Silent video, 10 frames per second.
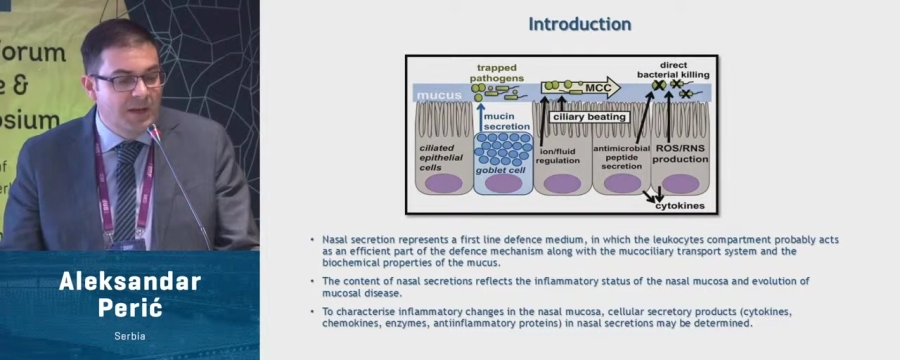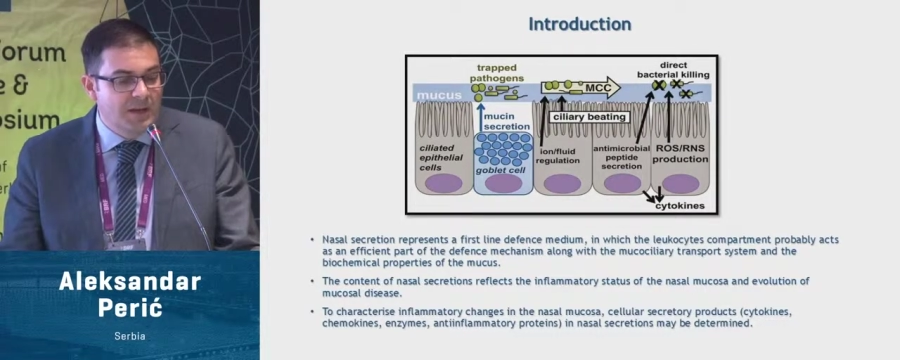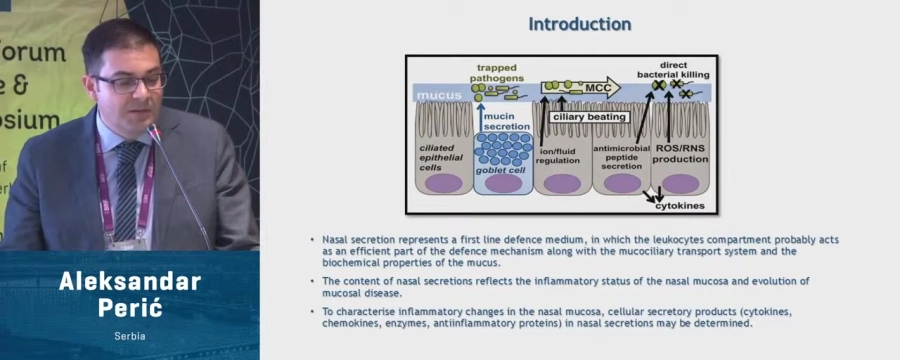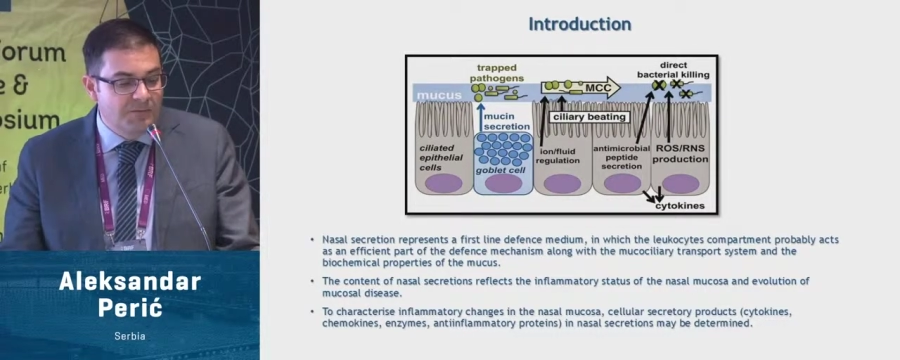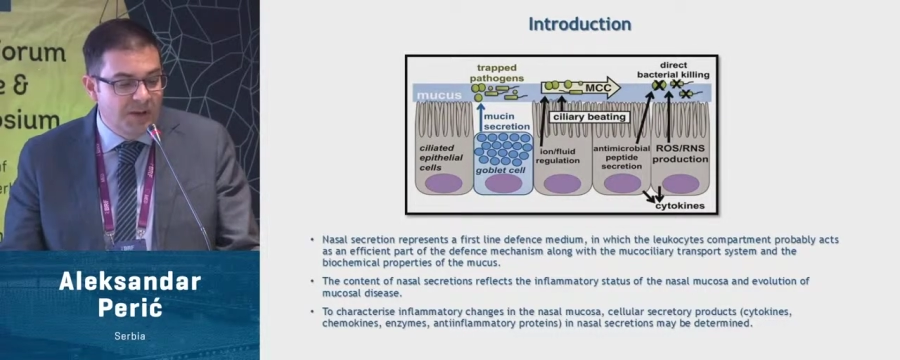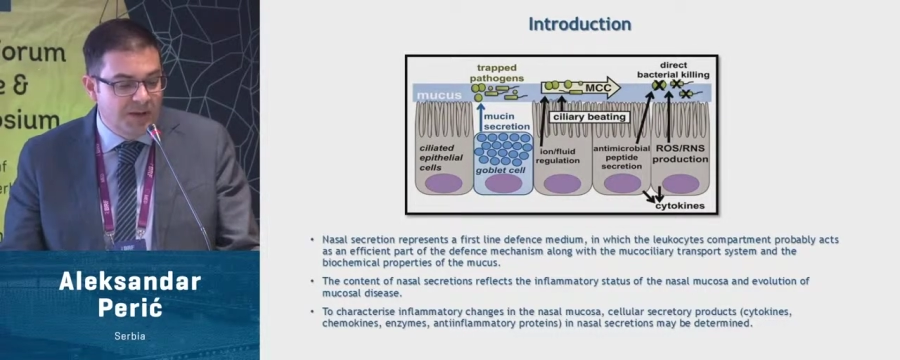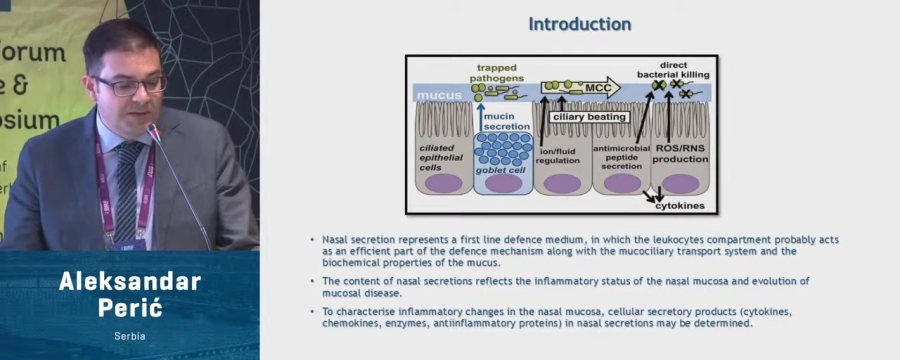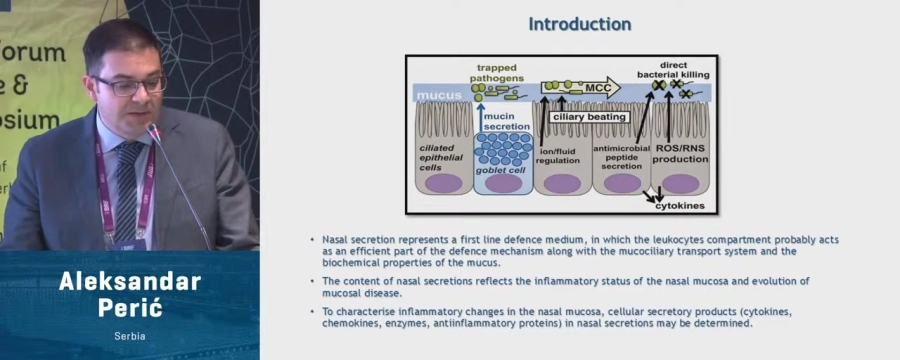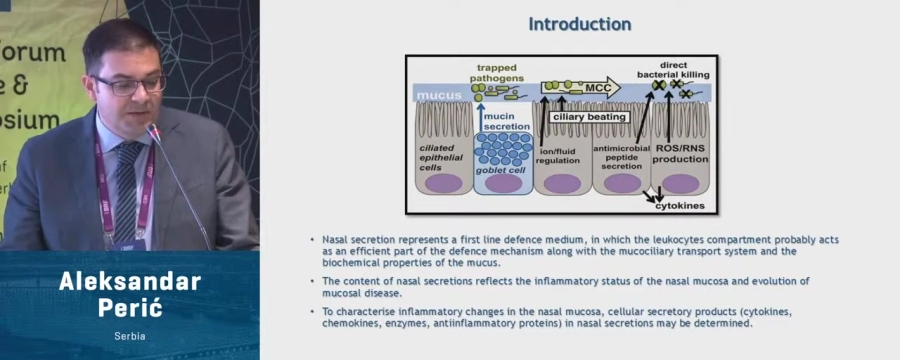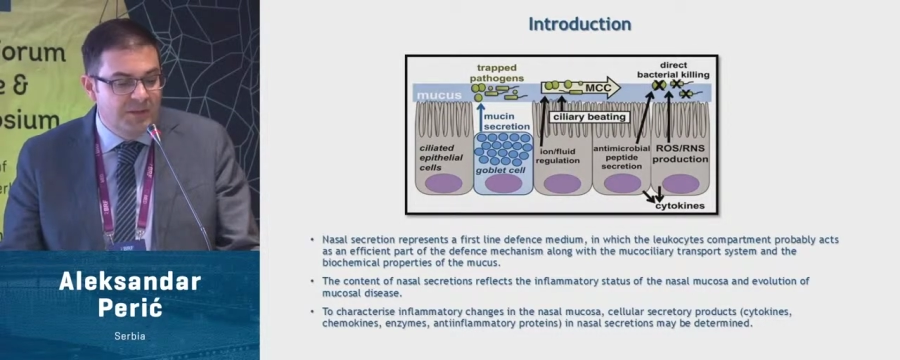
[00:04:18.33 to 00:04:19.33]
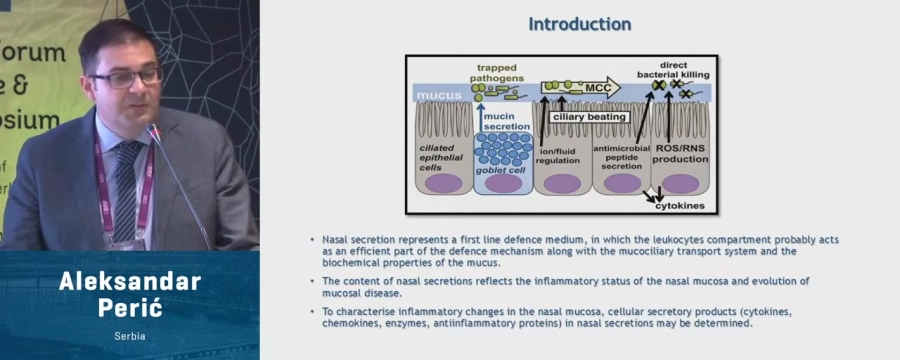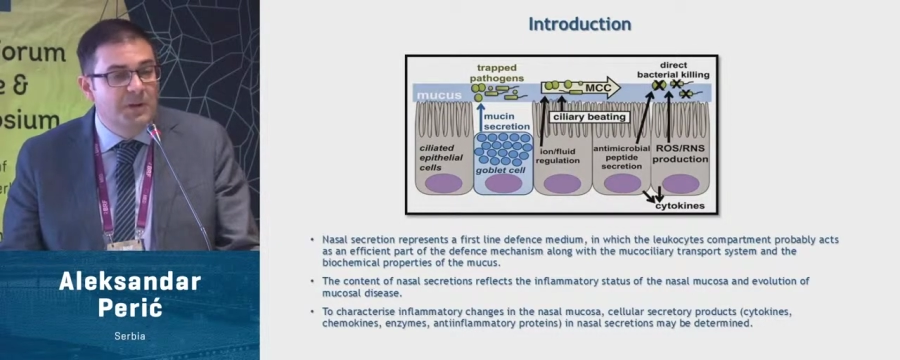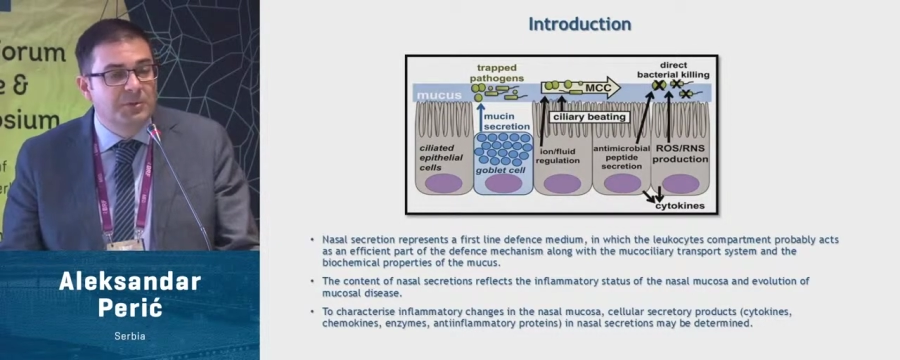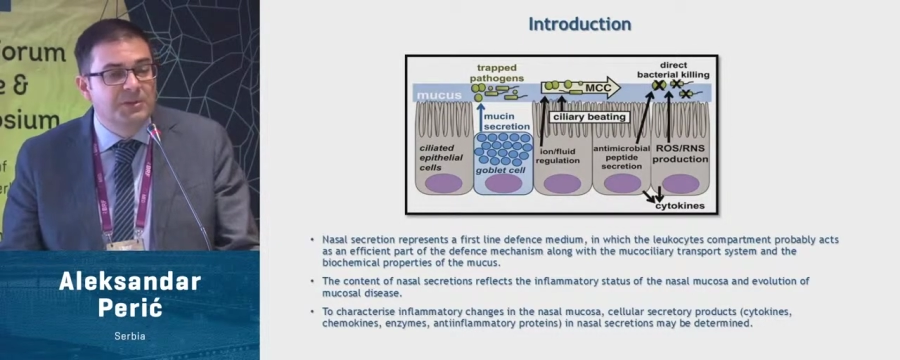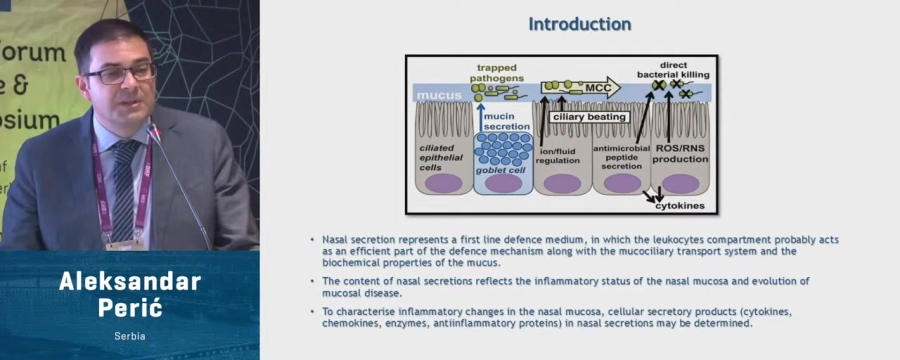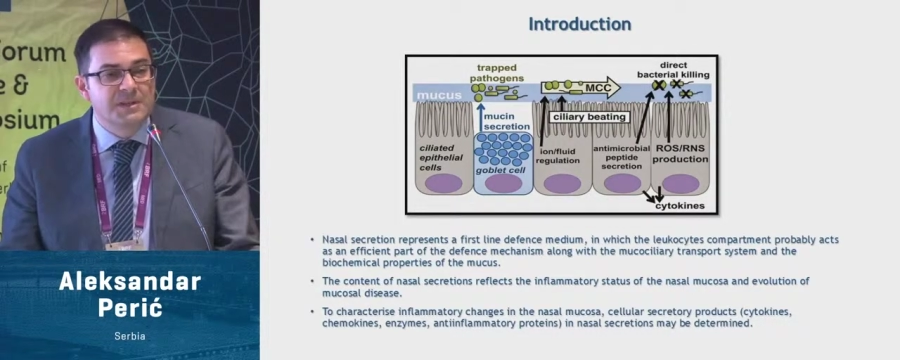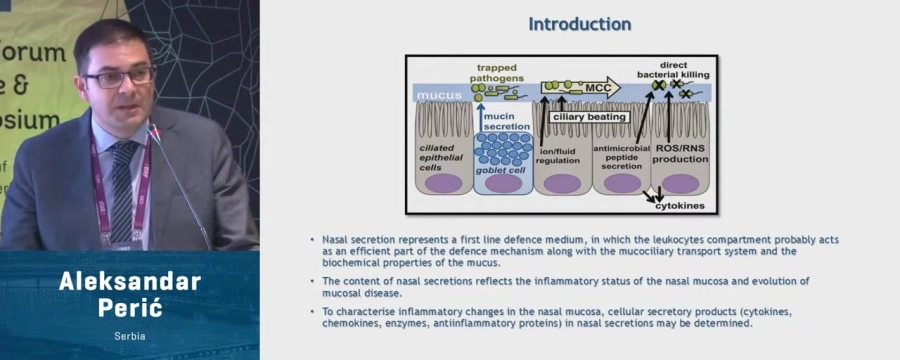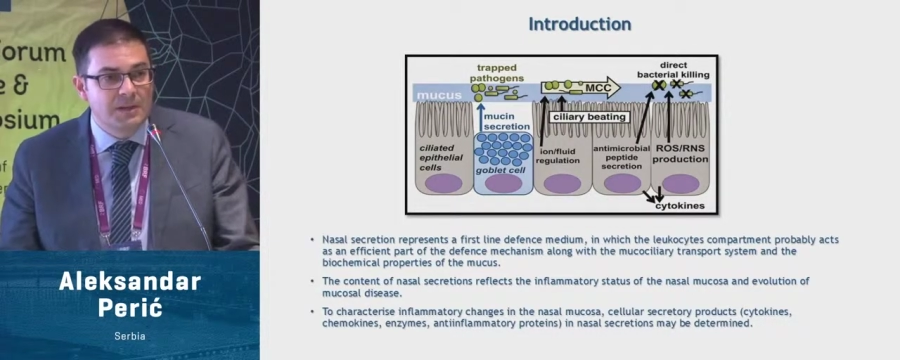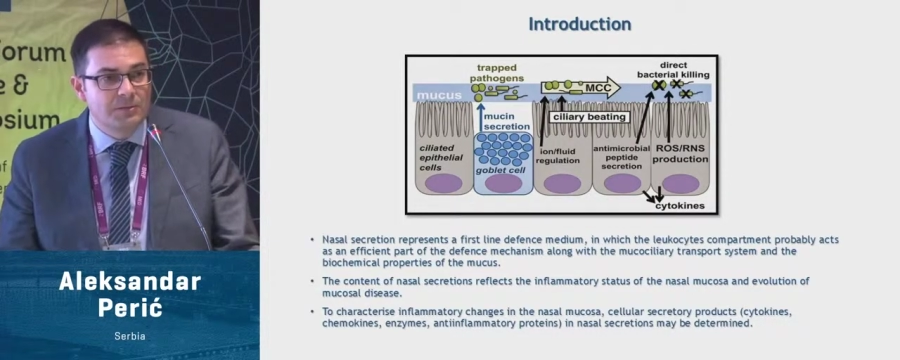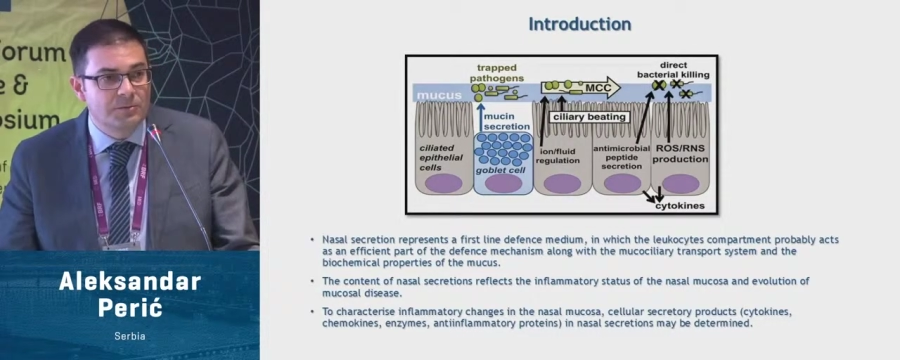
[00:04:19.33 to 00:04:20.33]
reflect the inflammatory
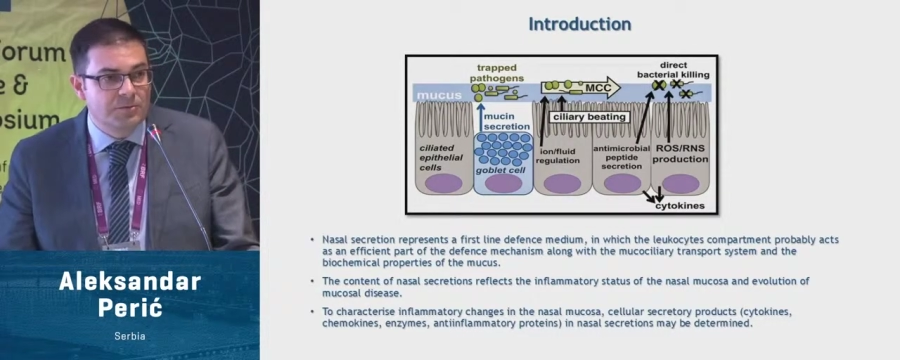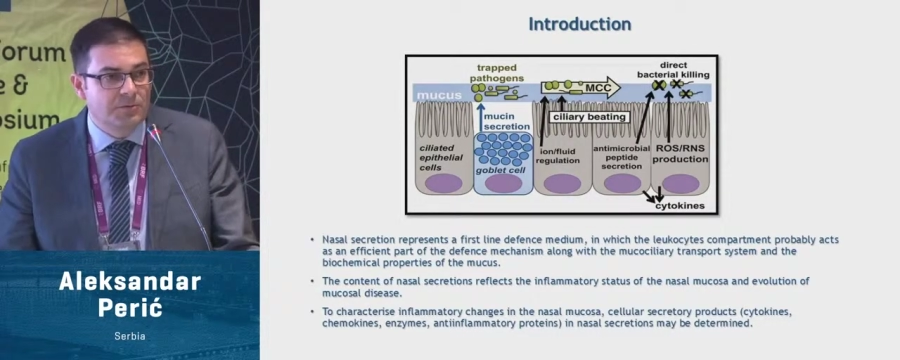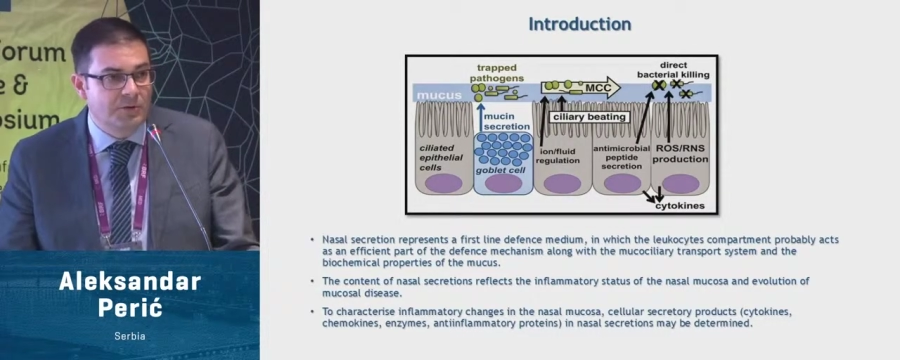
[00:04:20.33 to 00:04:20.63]
status